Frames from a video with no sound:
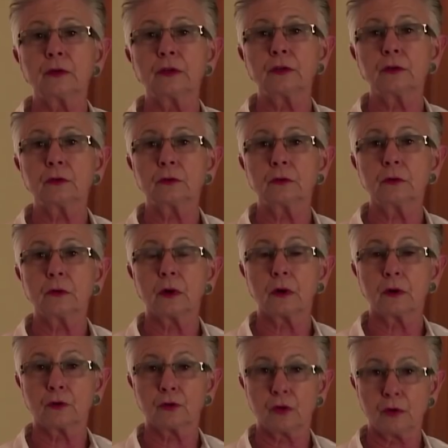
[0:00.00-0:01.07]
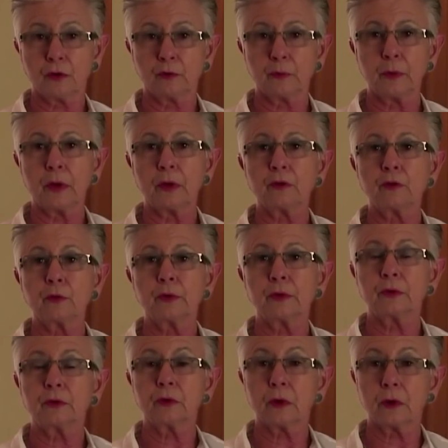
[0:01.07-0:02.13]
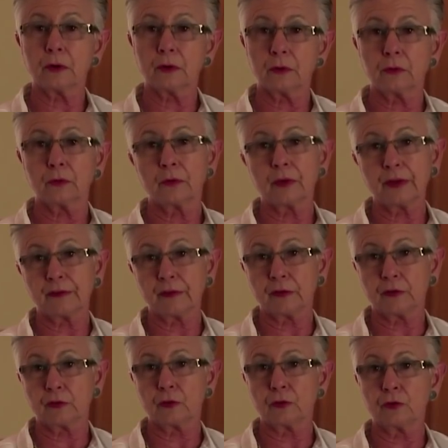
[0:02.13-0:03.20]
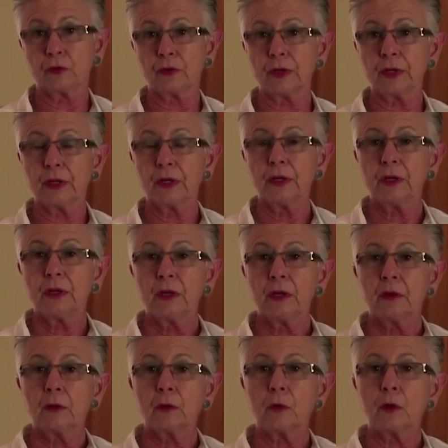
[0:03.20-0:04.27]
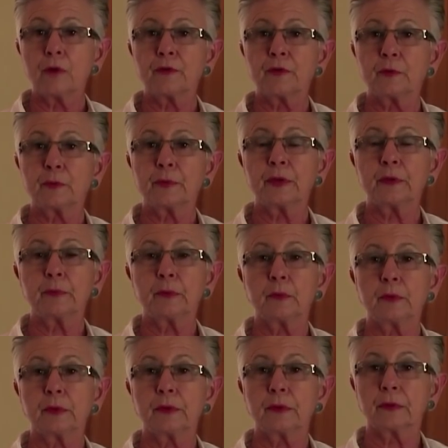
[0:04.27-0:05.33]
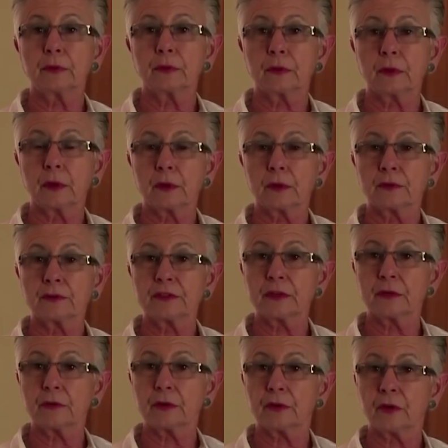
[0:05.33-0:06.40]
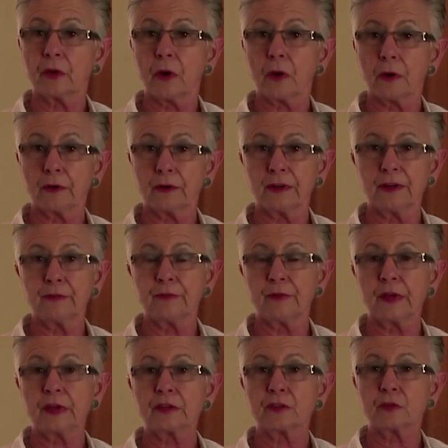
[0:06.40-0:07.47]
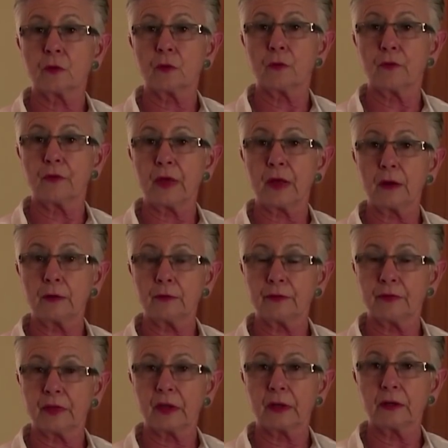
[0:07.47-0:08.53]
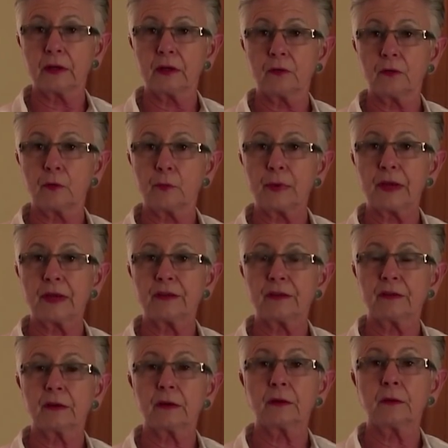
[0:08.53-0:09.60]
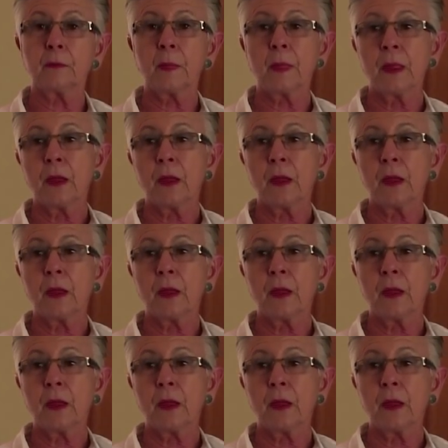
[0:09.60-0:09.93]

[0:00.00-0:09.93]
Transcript: only do heart transplants, we did cardiothoracic surgery. There were often people with uh, serious heart defects or valves that need replacing